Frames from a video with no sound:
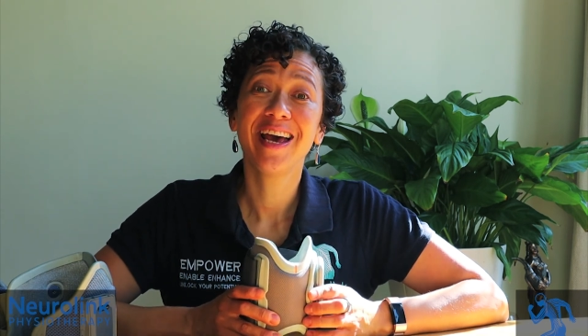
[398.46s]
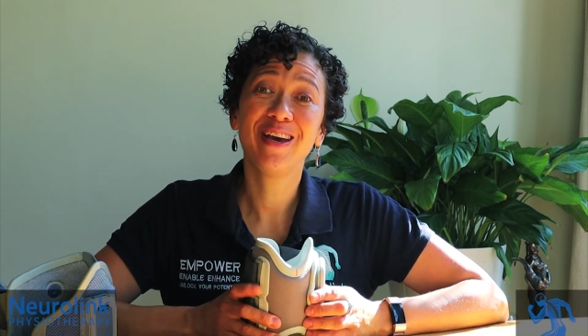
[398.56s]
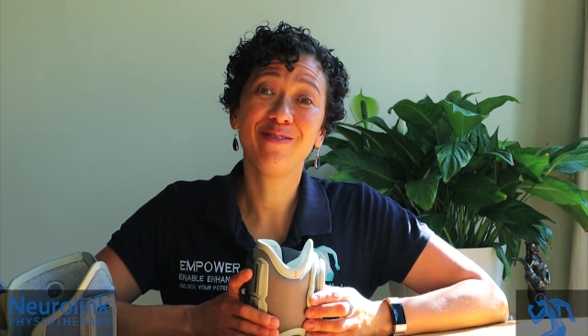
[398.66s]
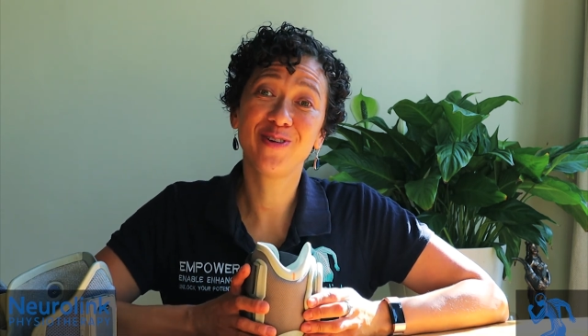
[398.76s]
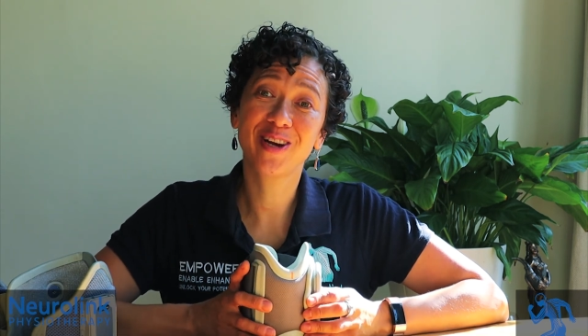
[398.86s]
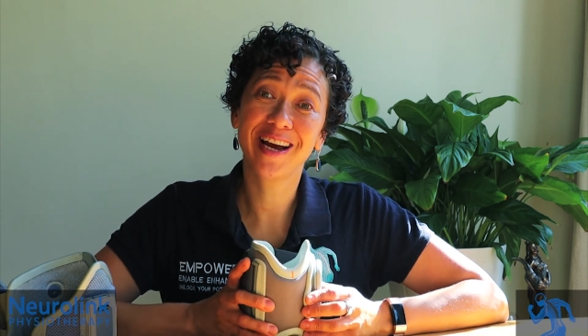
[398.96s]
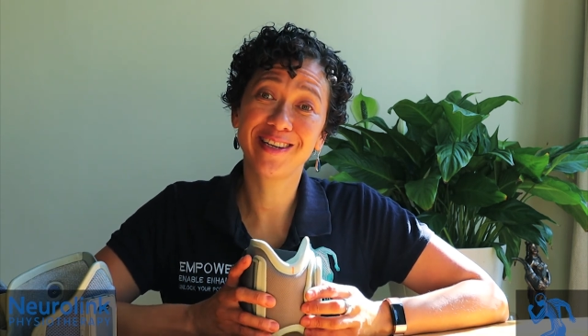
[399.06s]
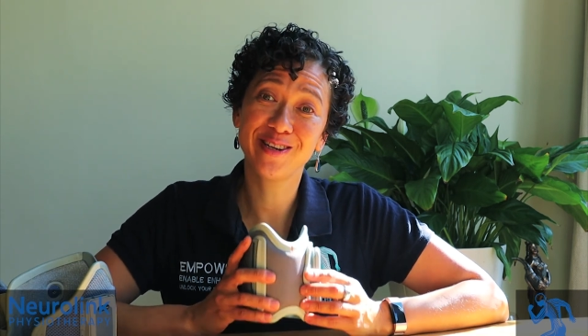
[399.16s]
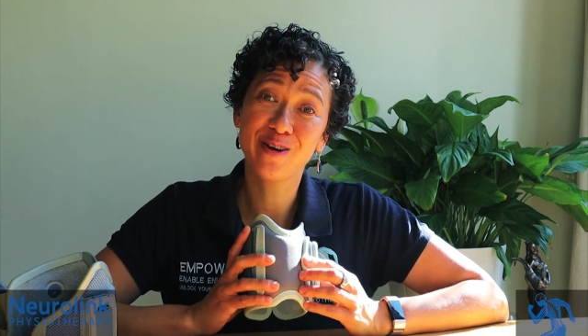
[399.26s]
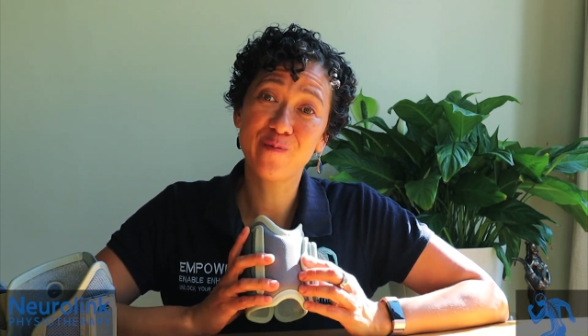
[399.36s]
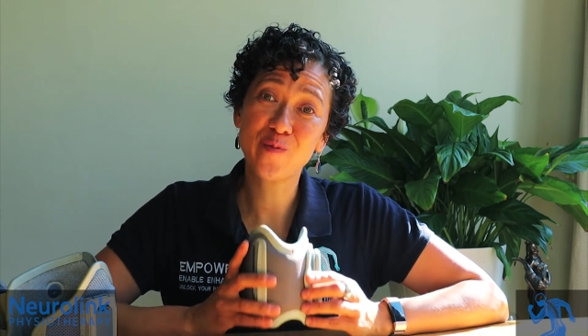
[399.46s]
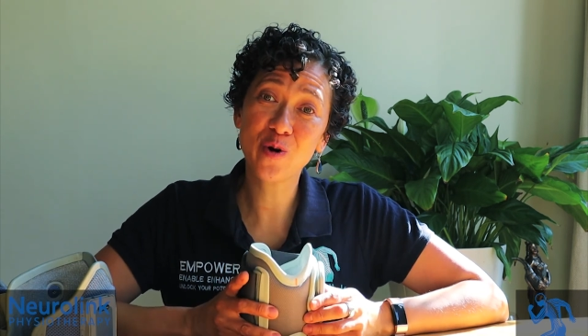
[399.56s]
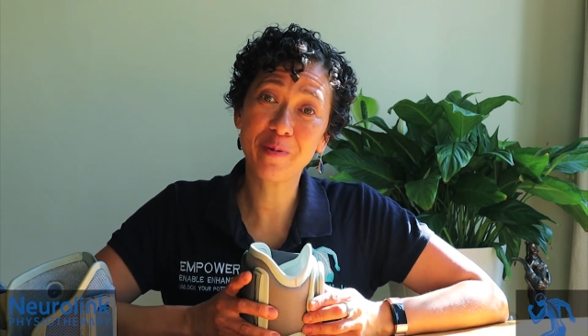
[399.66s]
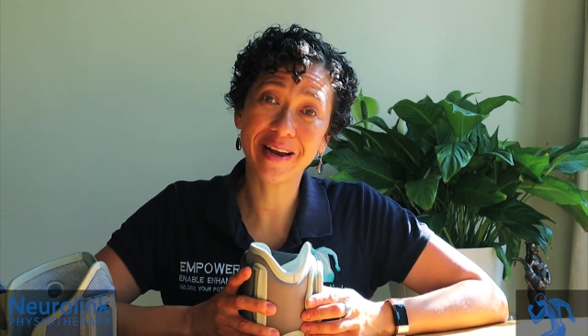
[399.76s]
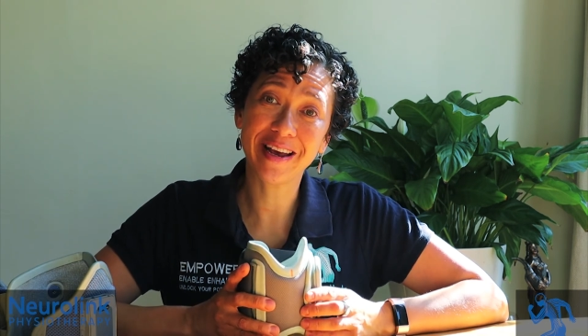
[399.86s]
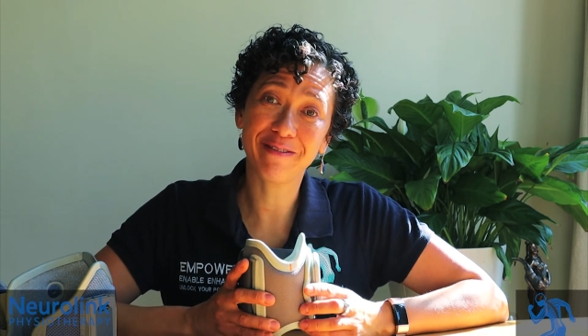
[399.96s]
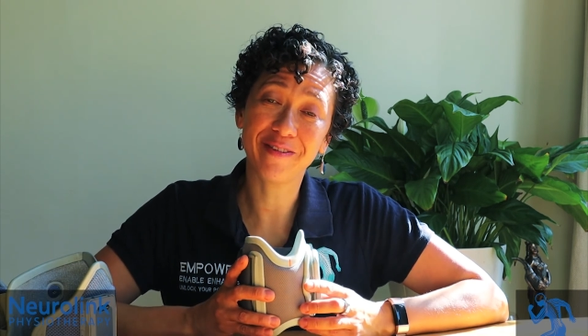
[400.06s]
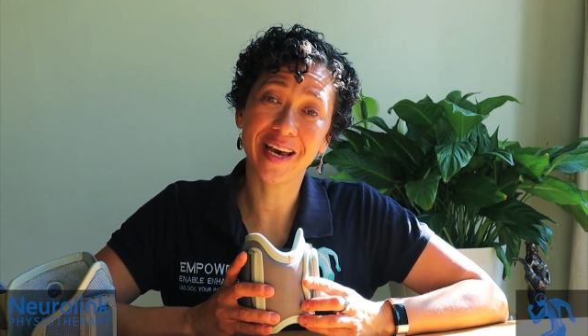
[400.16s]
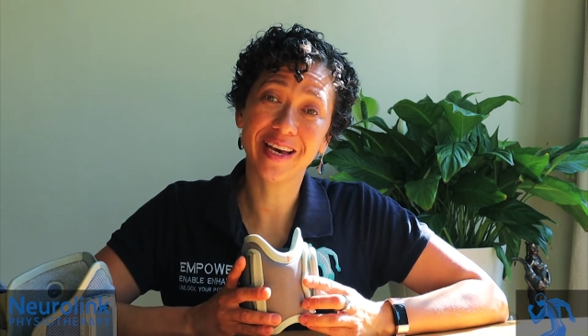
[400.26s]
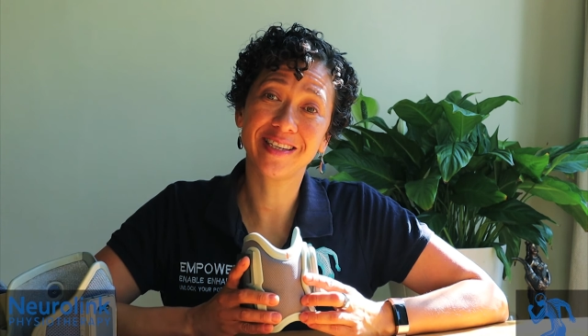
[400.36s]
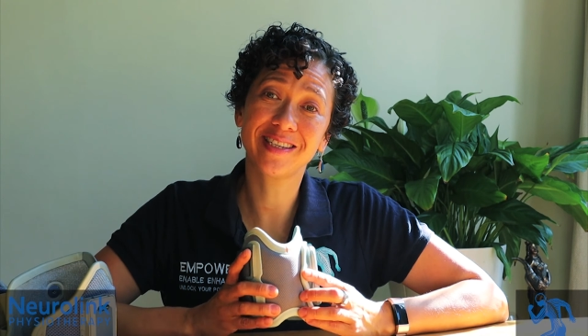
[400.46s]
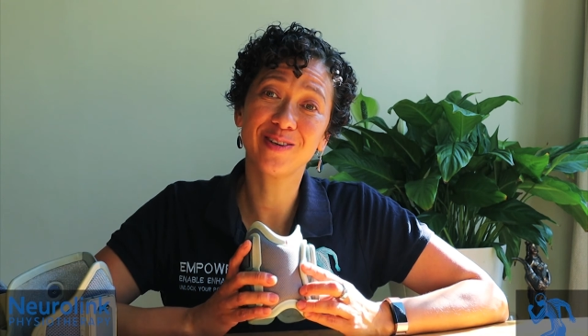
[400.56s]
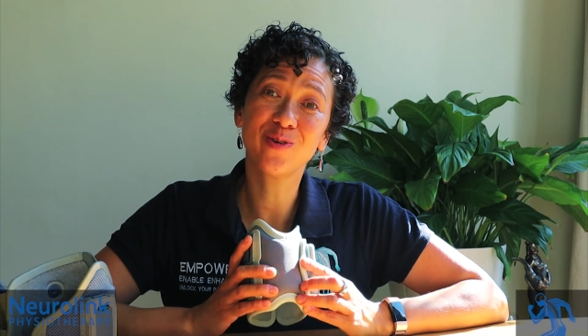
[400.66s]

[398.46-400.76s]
if you'd like to know more about FES